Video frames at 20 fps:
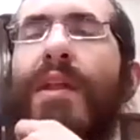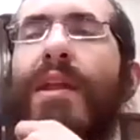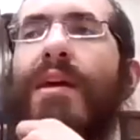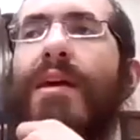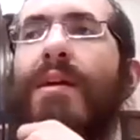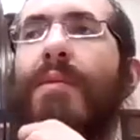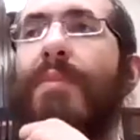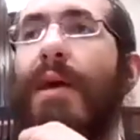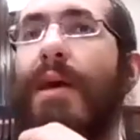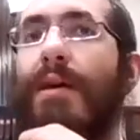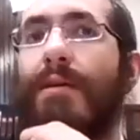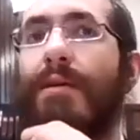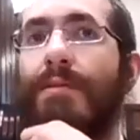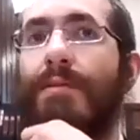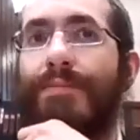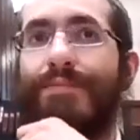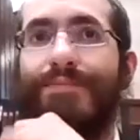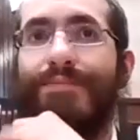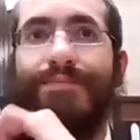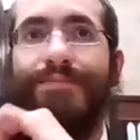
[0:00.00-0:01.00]
more than a
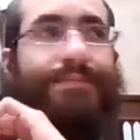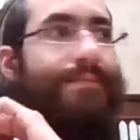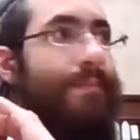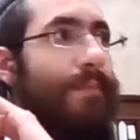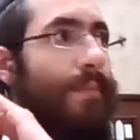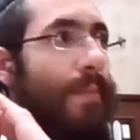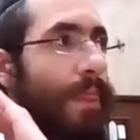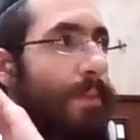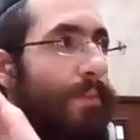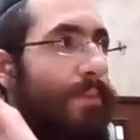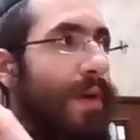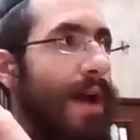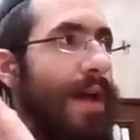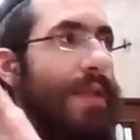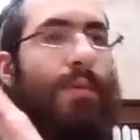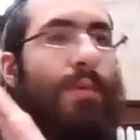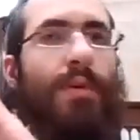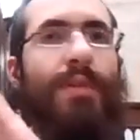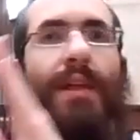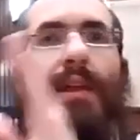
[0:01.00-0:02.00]
kebaya.
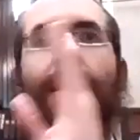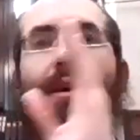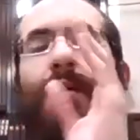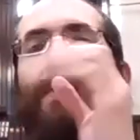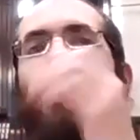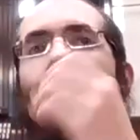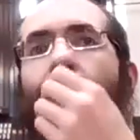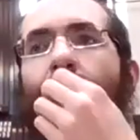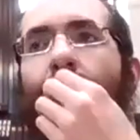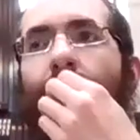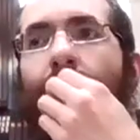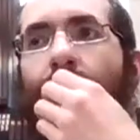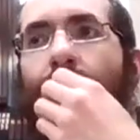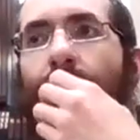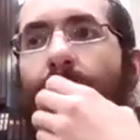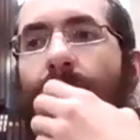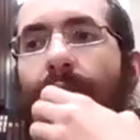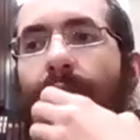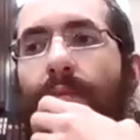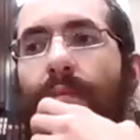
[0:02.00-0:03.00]
Bread more than a kebaya.
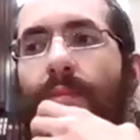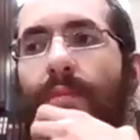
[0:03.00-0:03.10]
